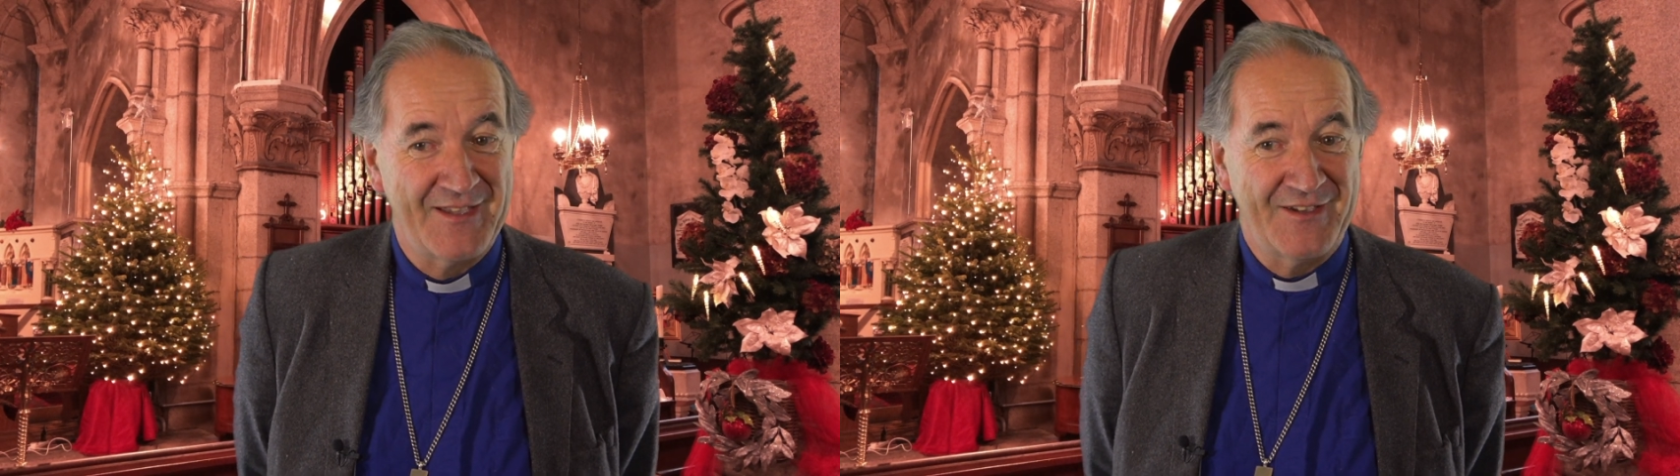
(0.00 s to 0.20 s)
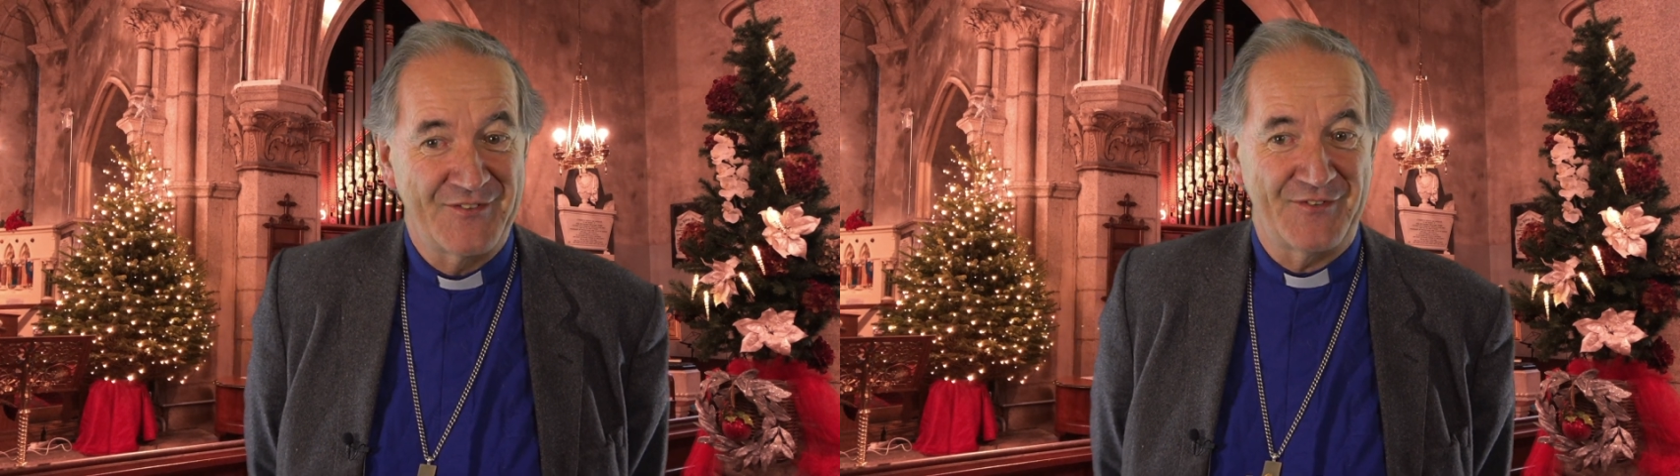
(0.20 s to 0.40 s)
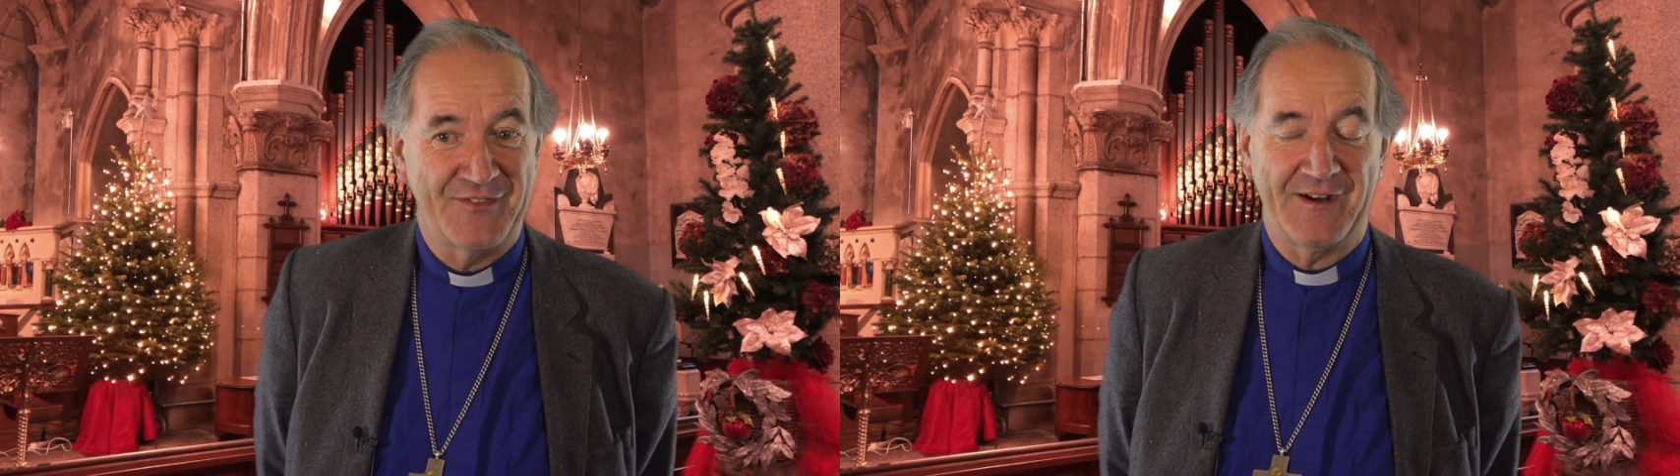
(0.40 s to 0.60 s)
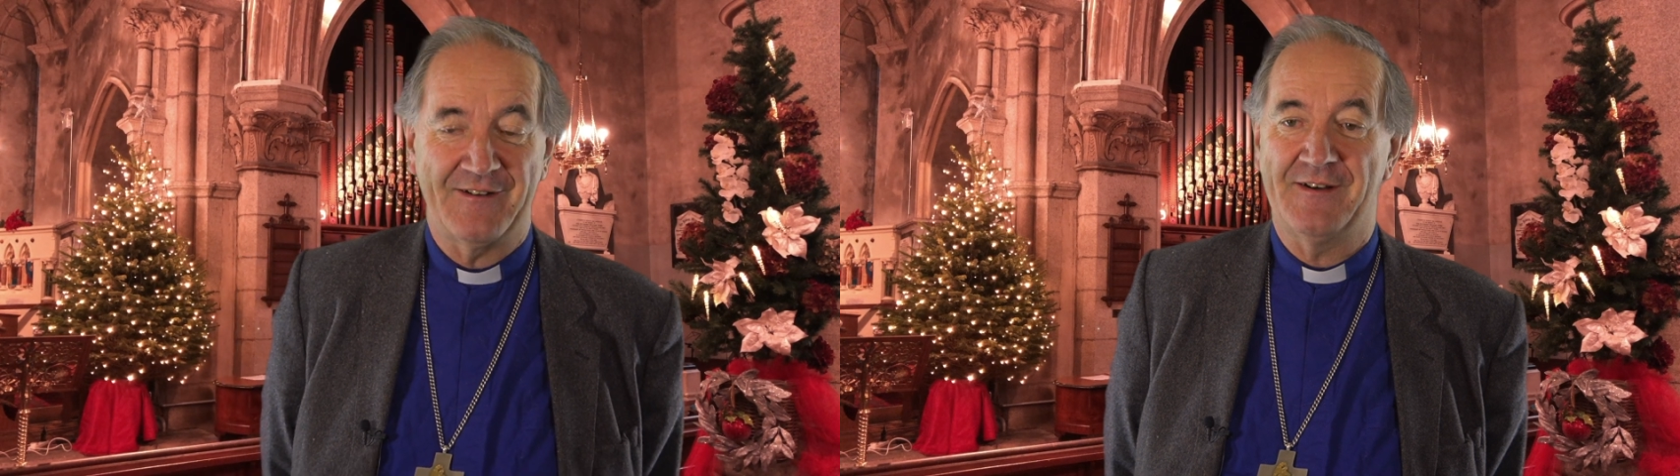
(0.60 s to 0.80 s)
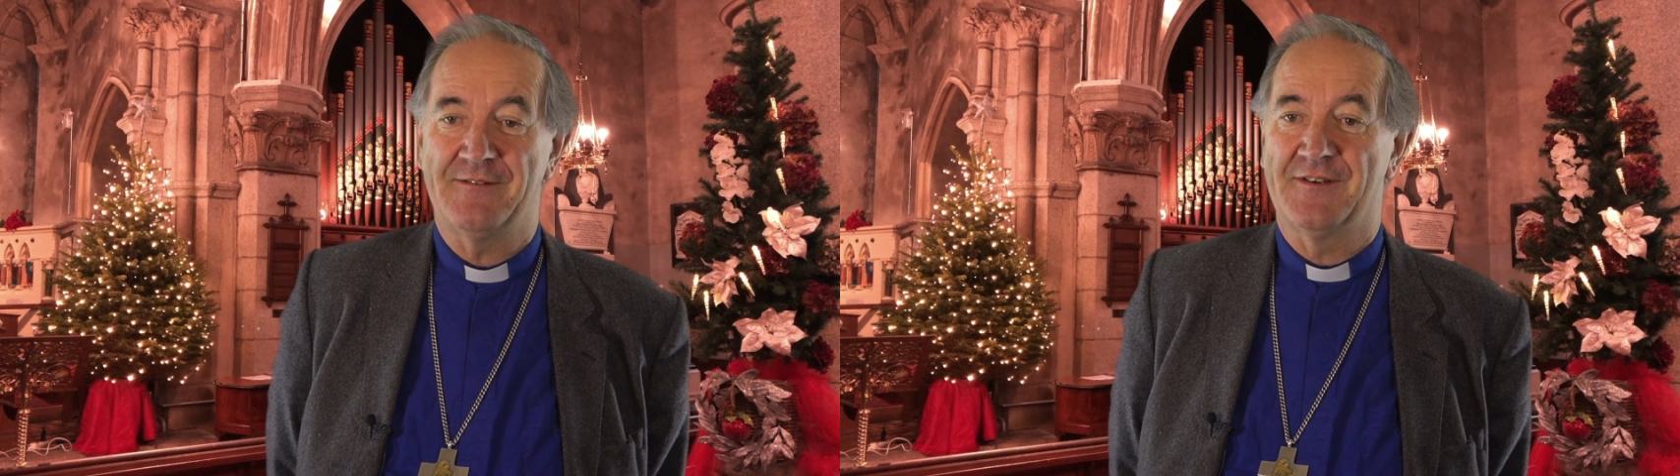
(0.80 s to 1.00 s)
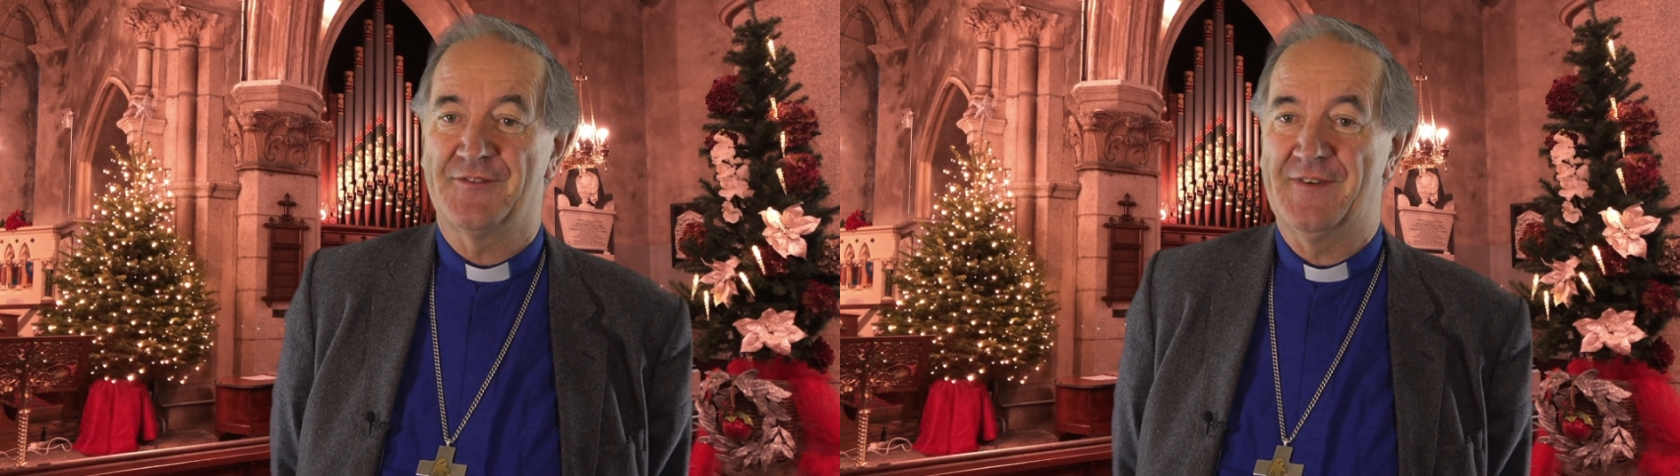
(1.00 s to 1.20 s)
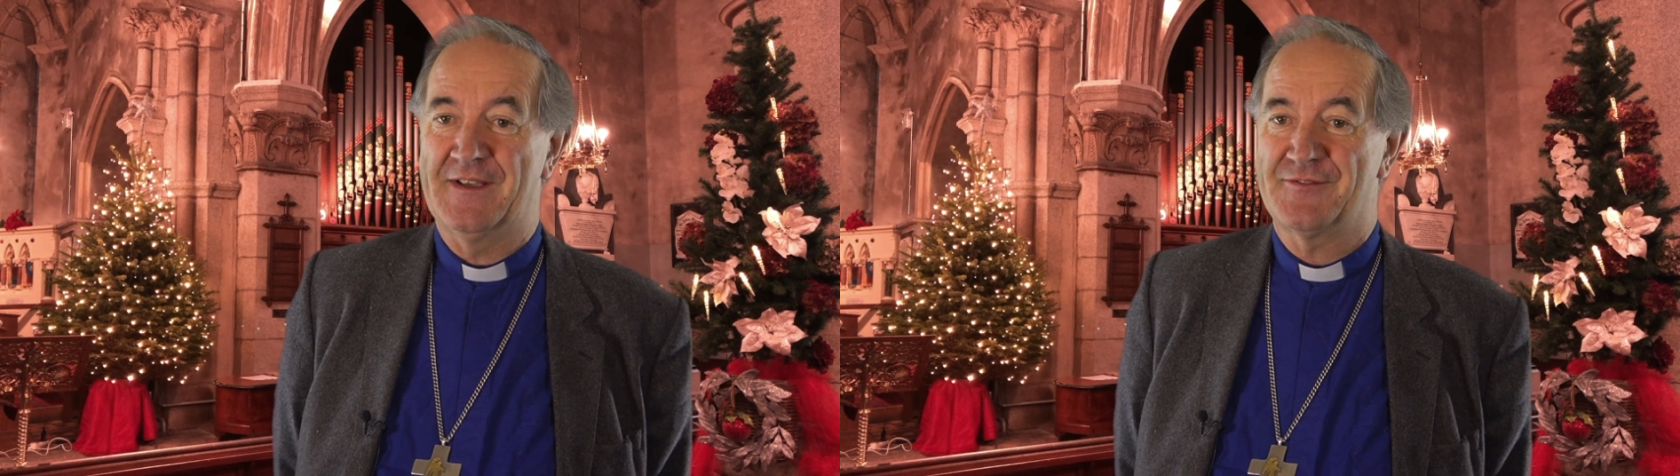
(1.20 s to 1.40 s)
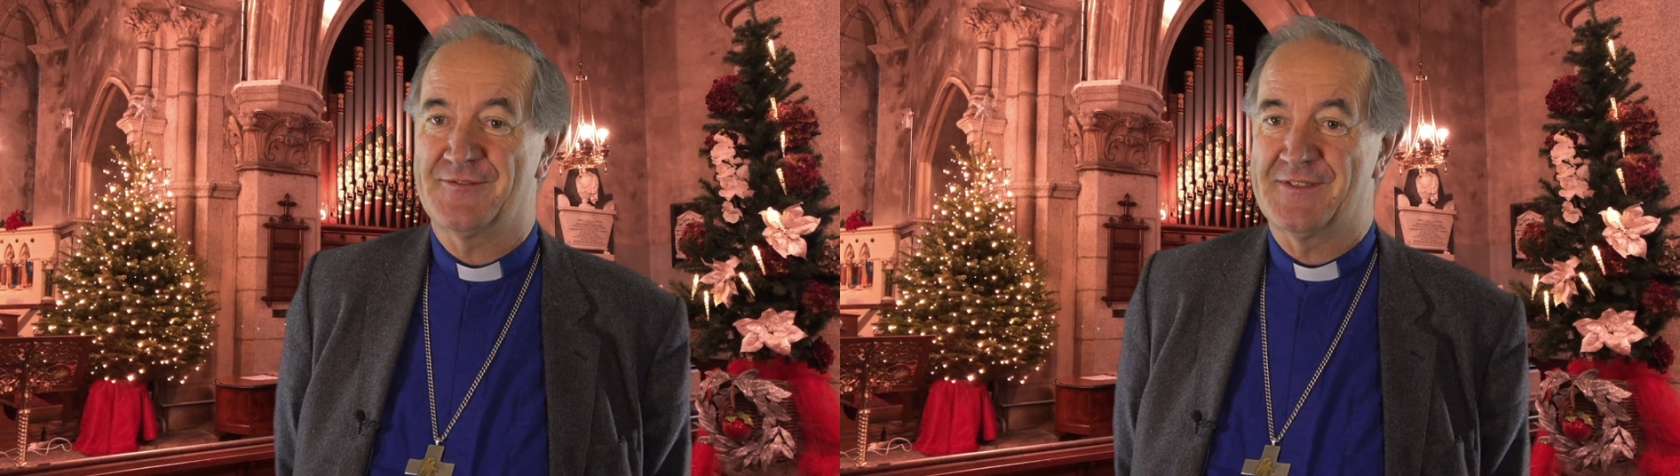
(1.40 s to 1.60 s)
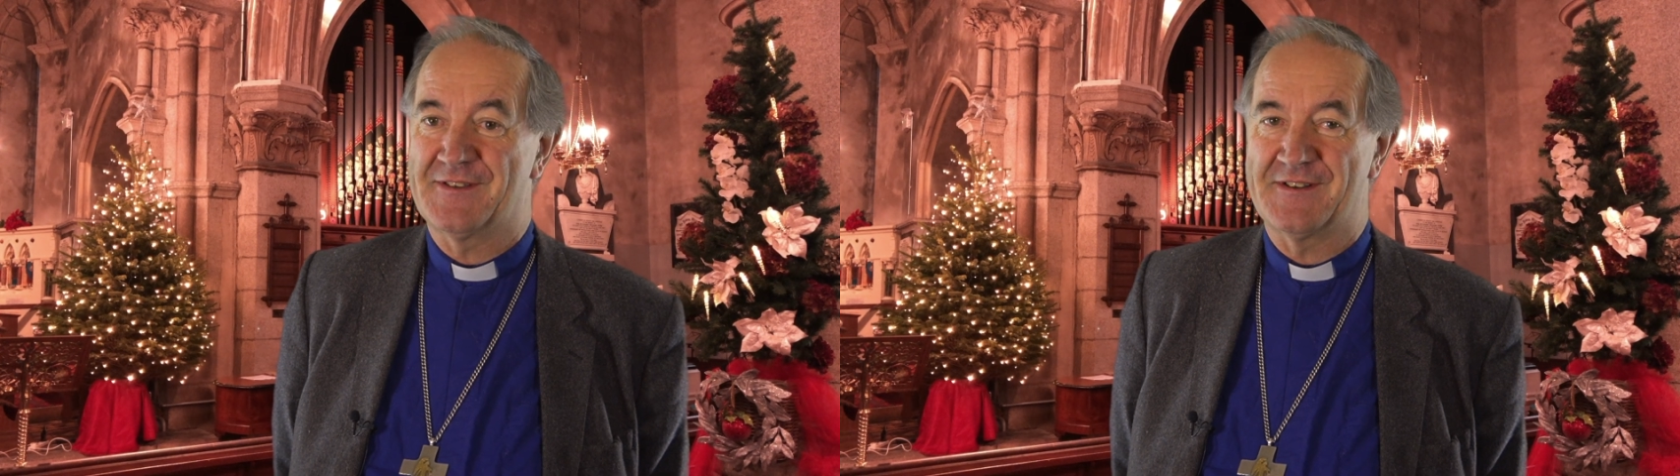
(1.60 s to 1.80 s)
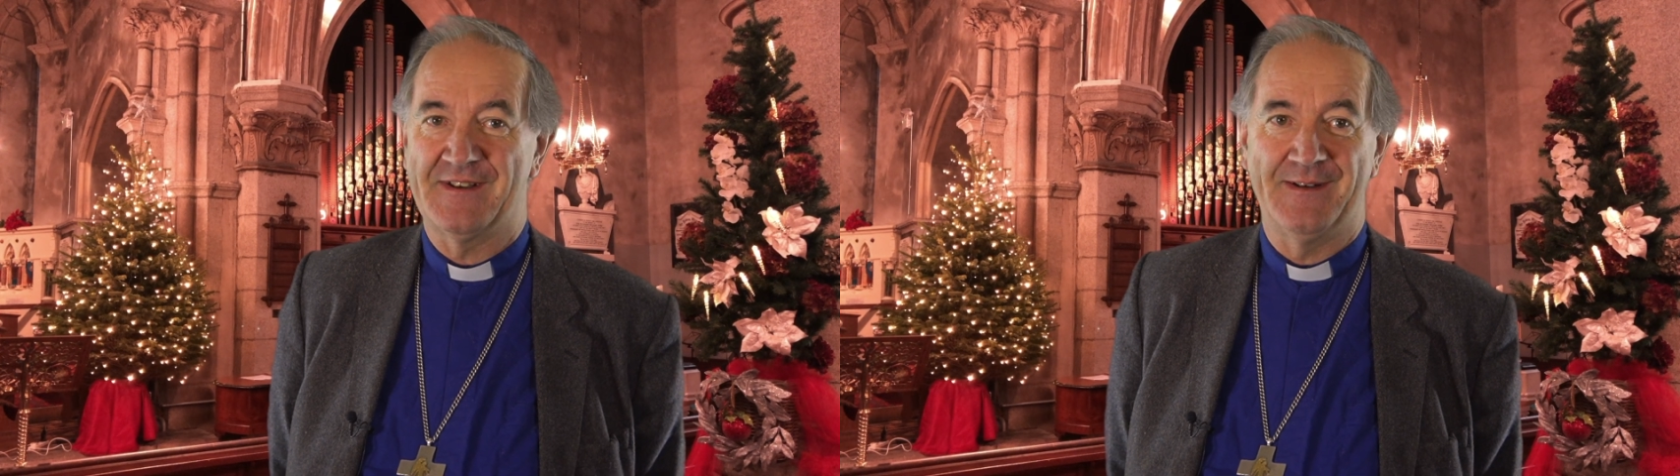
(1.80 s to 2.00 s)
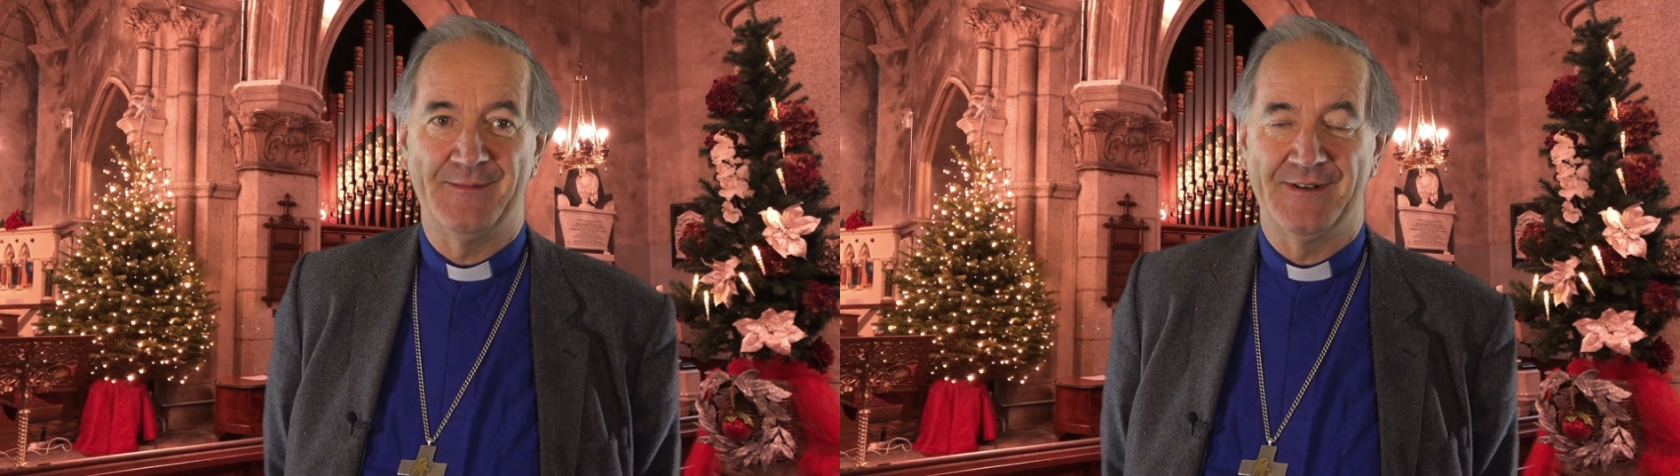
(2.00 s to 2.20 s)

So there I was, faced with the dilemma